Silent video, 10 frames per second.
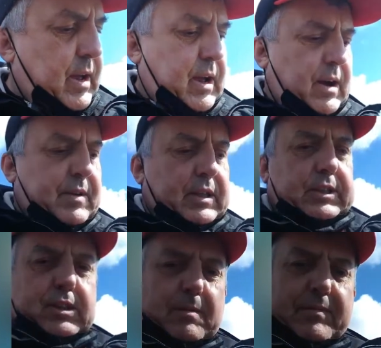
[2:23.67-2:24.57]
I've got
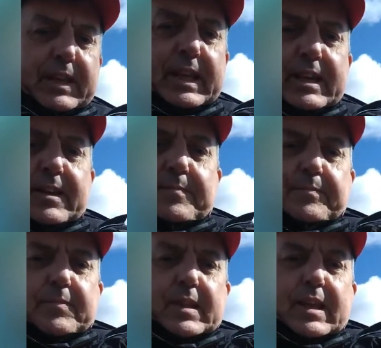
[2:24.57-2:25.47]
some of the
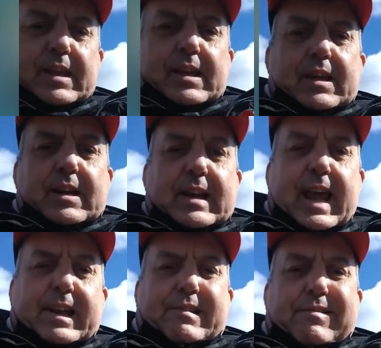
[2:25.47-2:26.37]

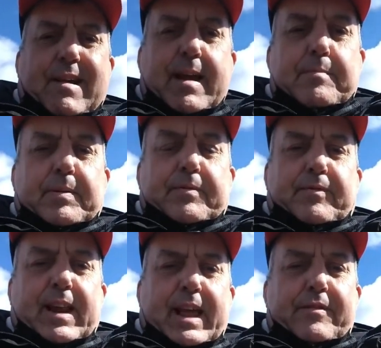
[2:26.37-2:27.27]
that crab
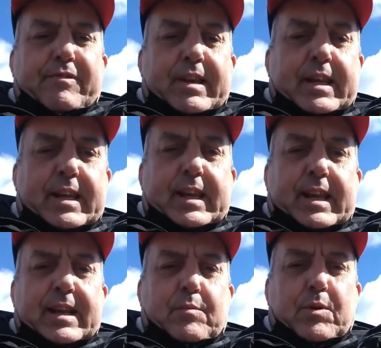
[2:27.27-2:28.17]
flavouring
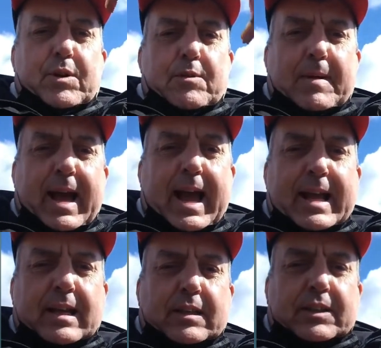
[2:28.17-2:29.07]
in a worm,
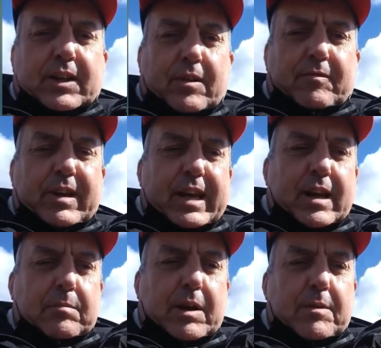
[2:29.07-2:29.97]
and on the top rig
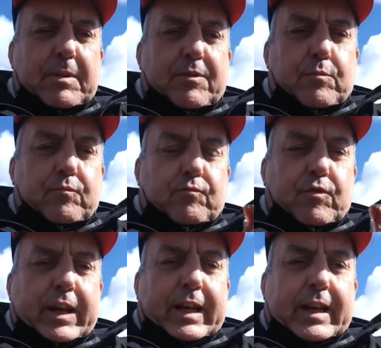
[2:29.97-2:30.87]
I'm going to be
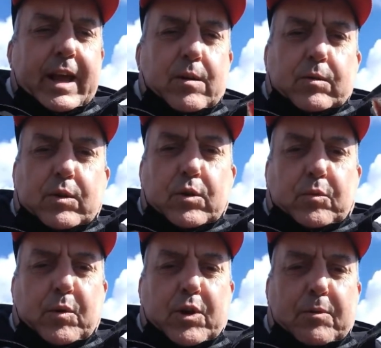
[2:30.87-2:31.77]
running the old
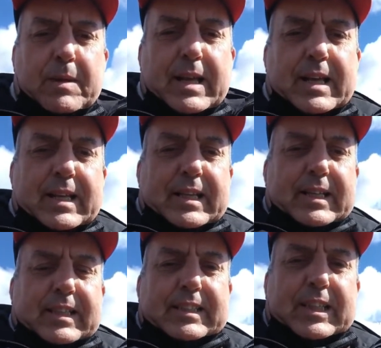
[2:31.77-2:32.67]
lug worm.
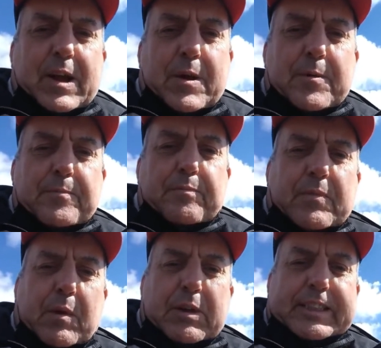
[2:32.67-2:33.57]
So
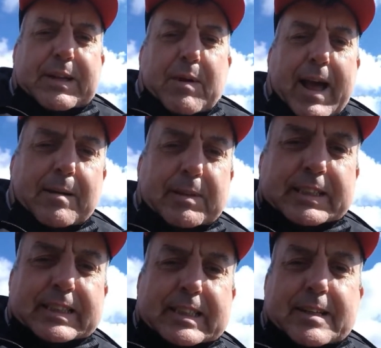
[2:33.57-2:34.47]
we'll see what
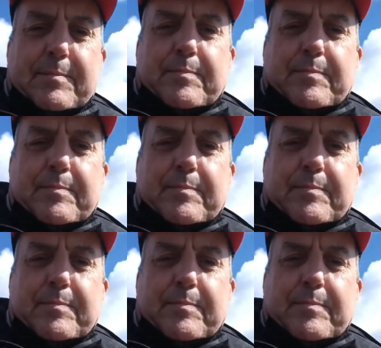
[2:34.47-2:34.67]
happens.